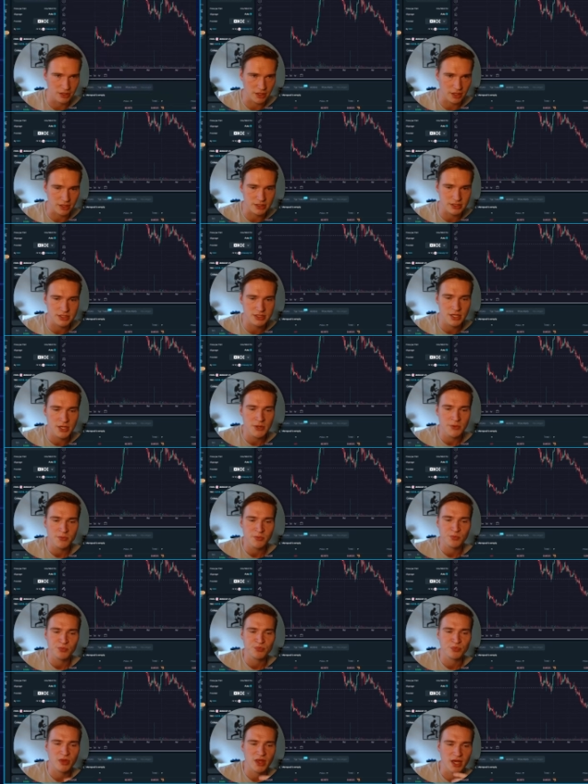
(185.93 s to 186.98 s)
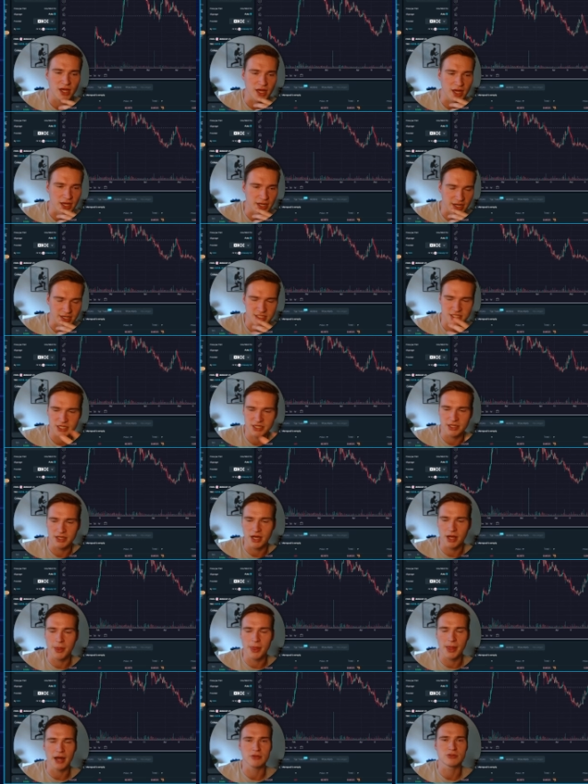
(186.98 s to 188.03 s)
days and actually
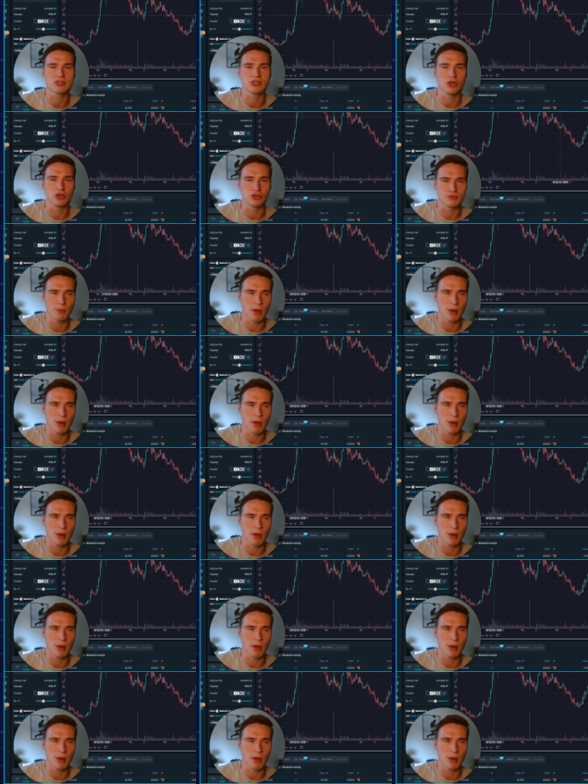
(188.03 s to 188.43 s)
announced those